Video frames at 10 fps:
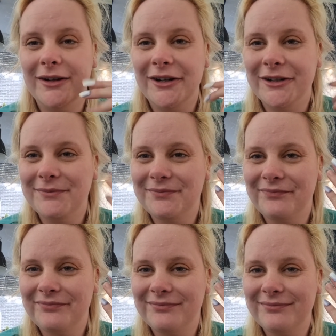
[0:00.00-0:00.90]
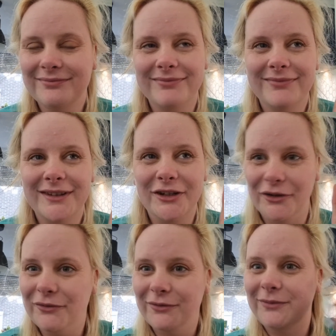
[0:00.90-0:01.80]
are, you
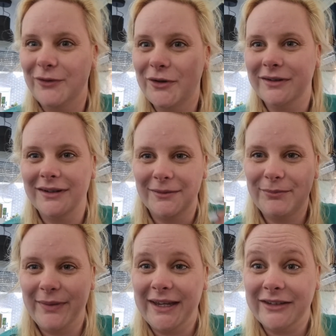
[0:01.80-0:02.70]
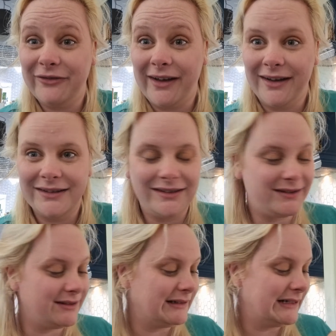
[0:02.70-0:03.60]
know, baked fast.